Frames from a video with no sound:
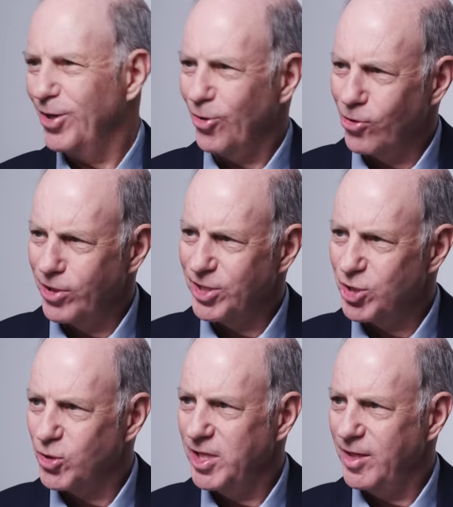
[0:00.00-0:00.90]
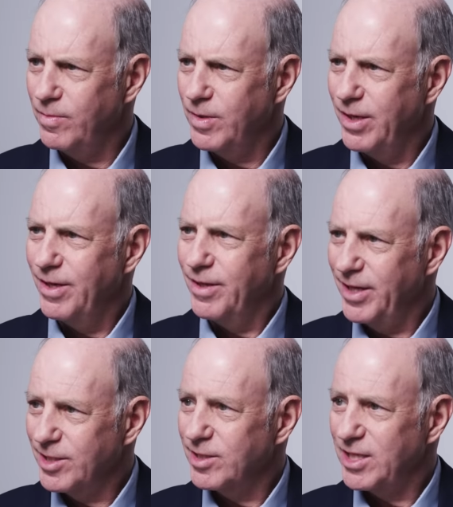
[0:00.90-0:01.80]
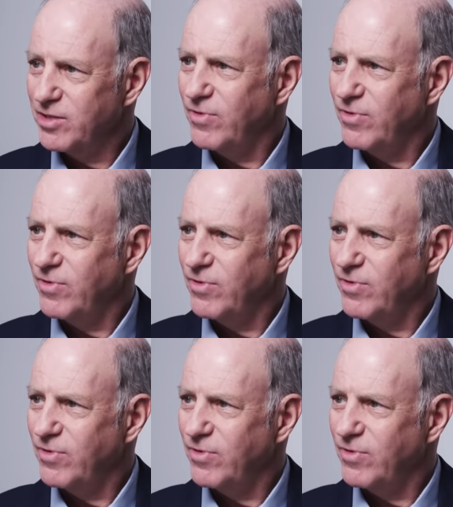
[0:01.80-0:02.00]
an earnings stream that is less